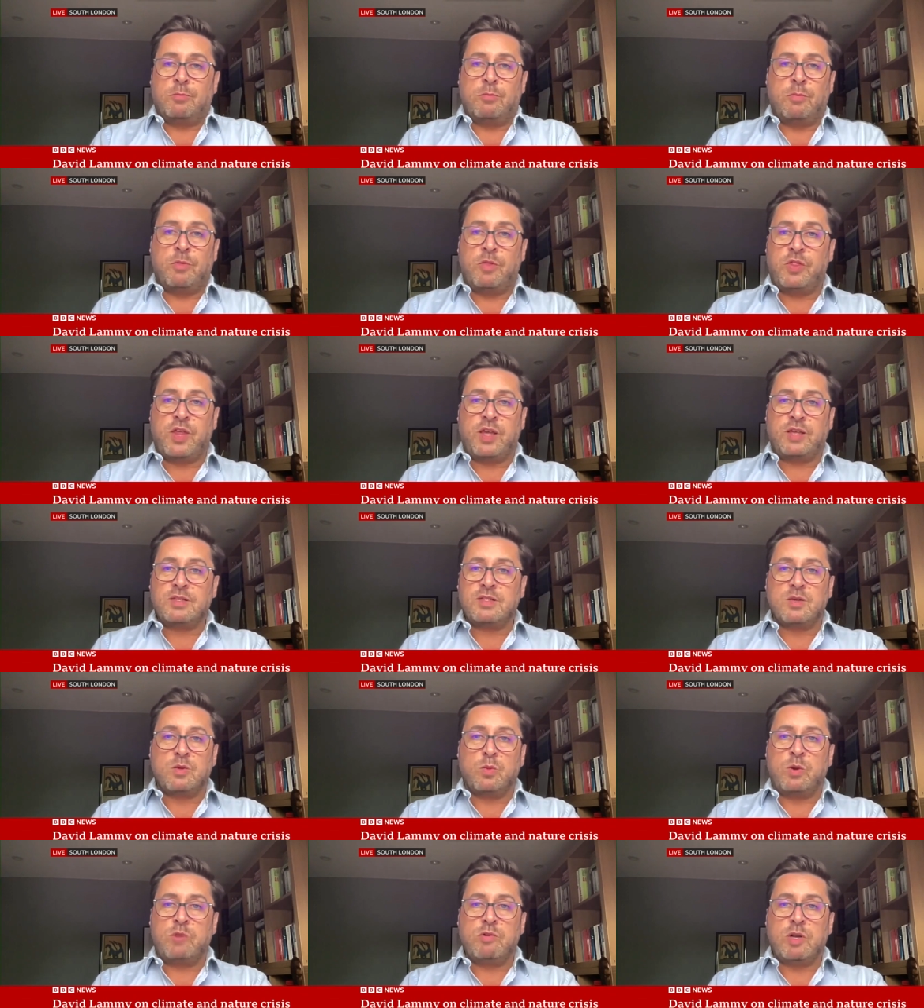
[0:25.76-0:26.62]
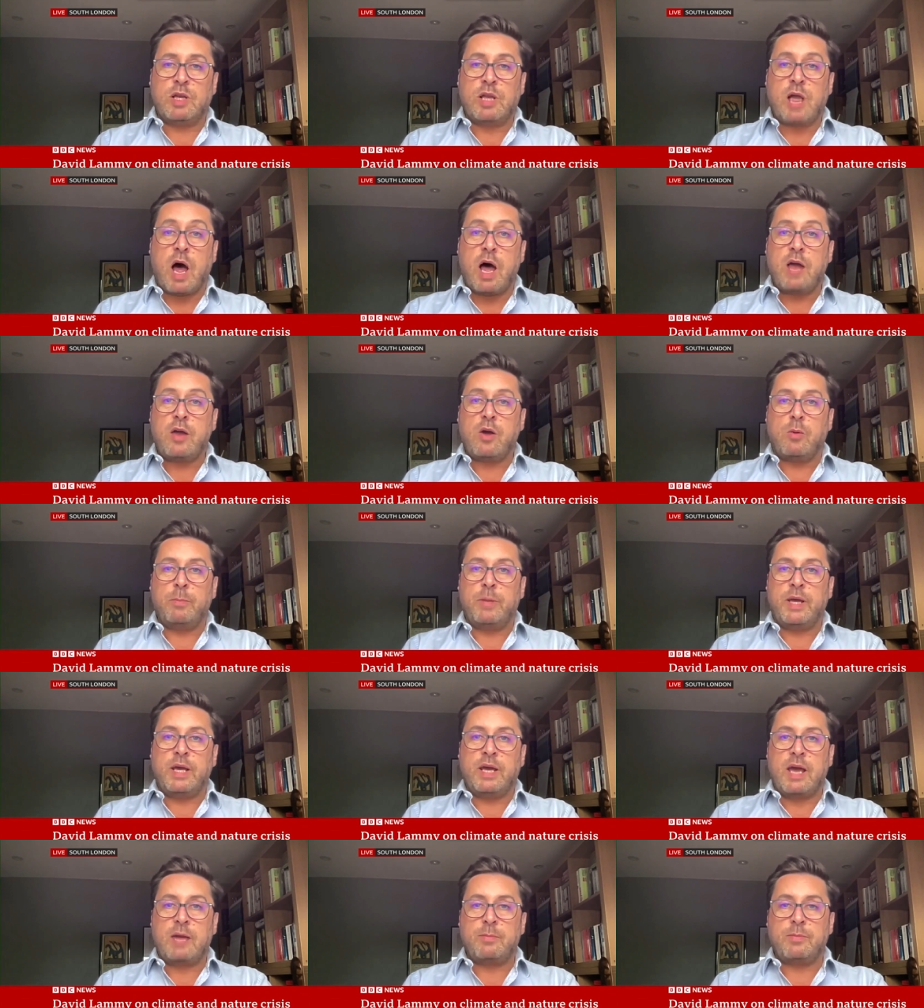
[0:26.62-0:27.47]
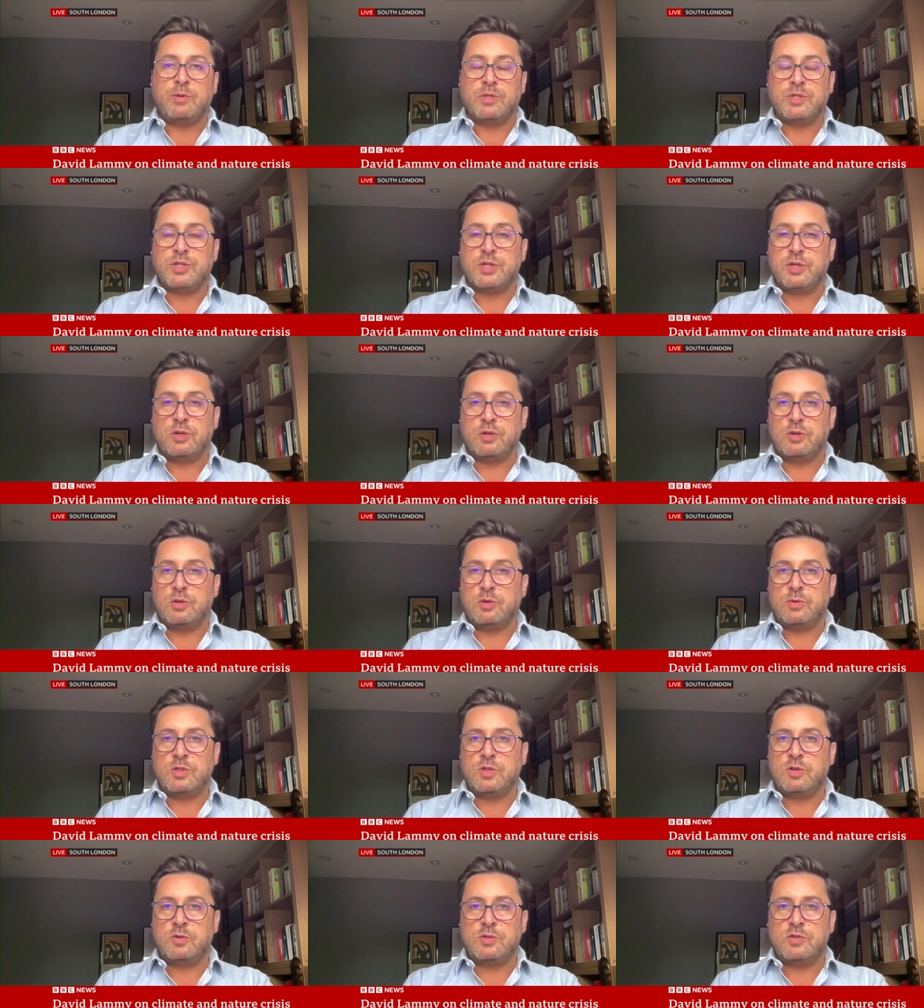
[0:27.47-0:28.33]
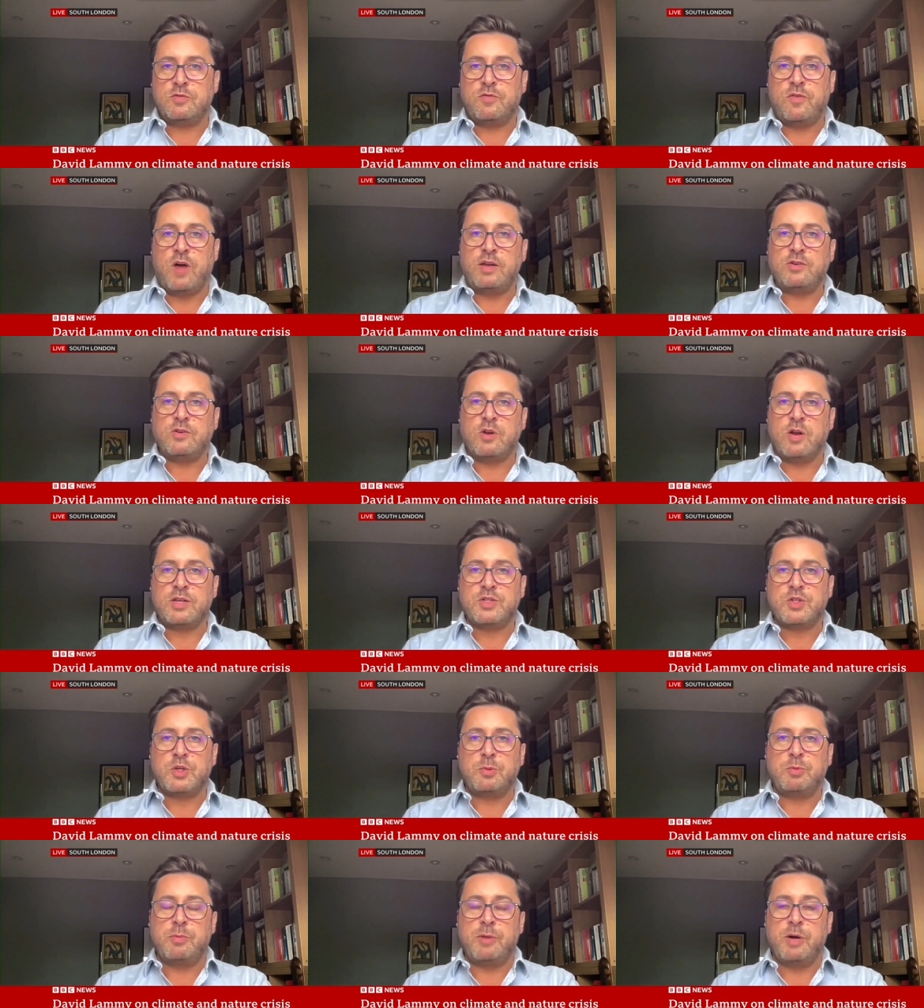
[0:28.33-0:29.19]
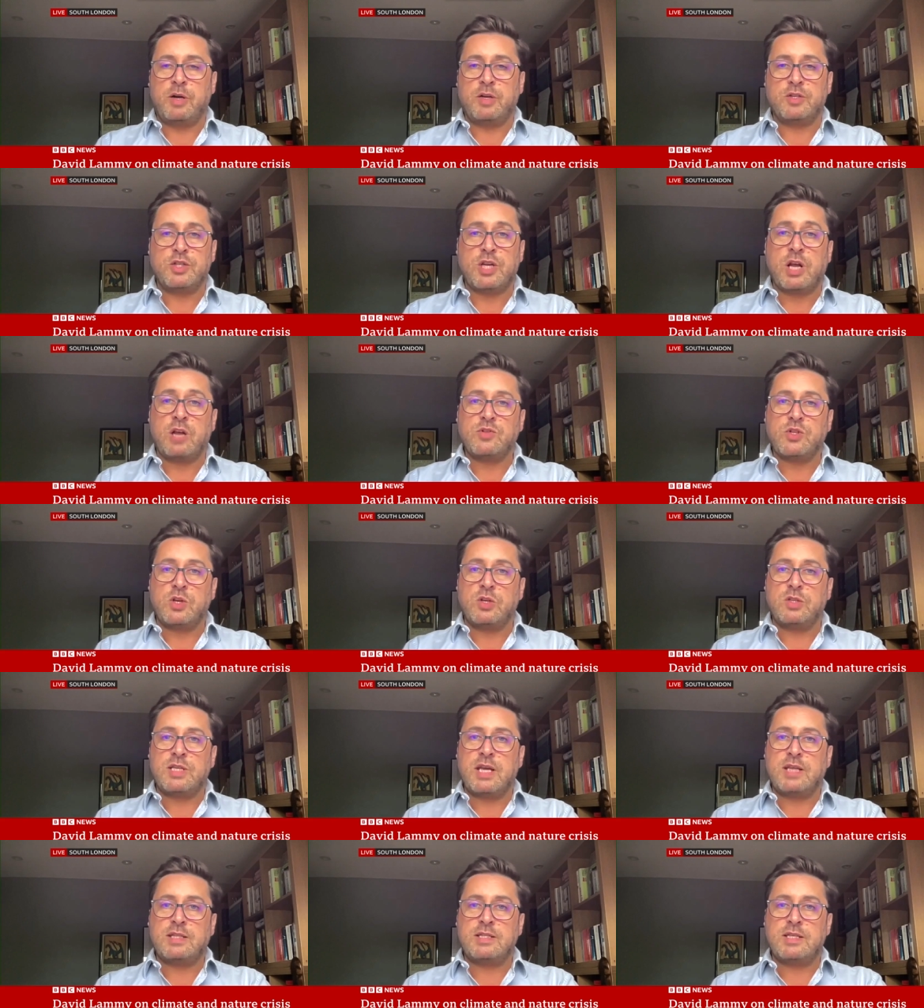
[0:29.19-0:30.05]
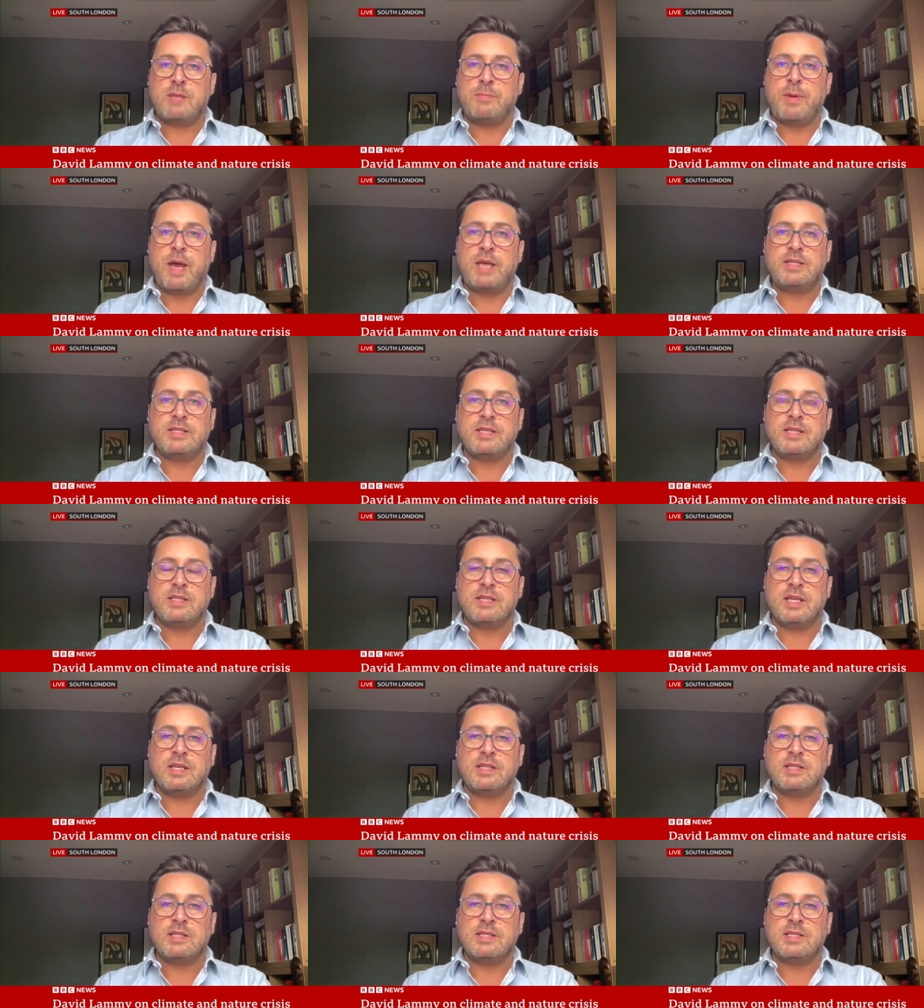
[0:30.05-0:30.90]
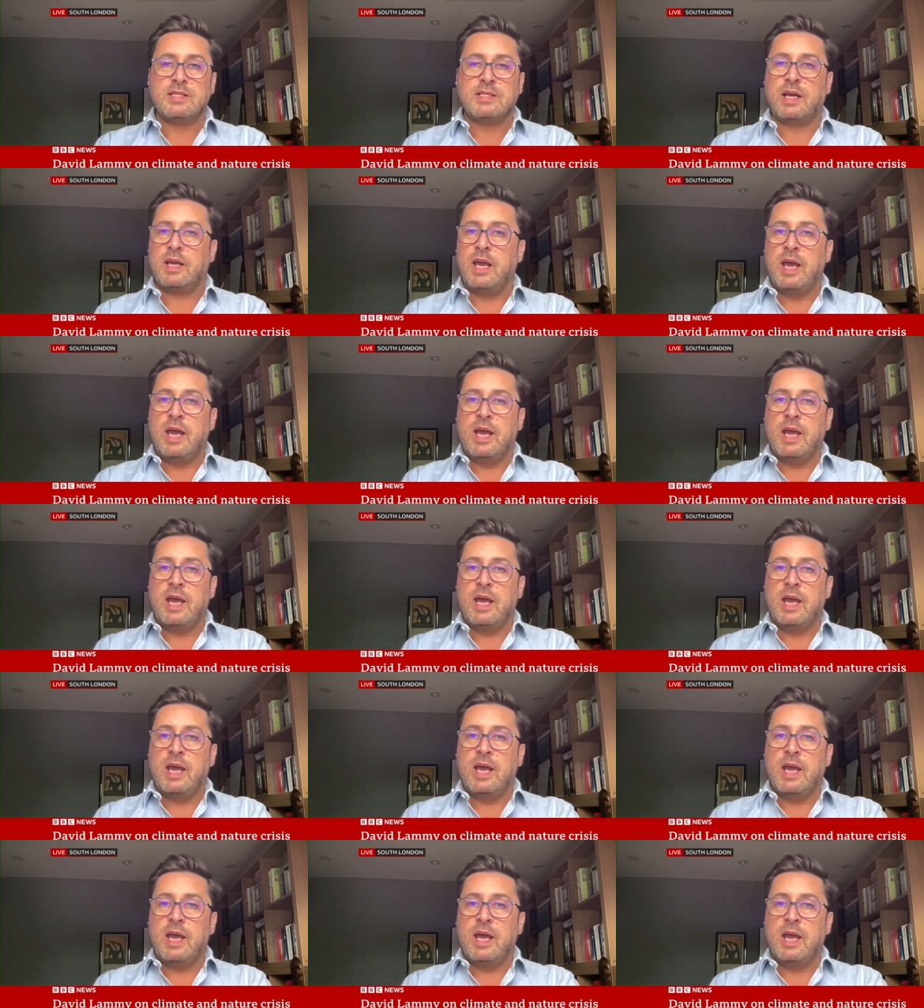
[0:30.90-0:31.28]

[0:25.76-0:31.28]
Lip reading: Things that we rely on being able to find on our supermarket shelves on a day-to-day basis, things like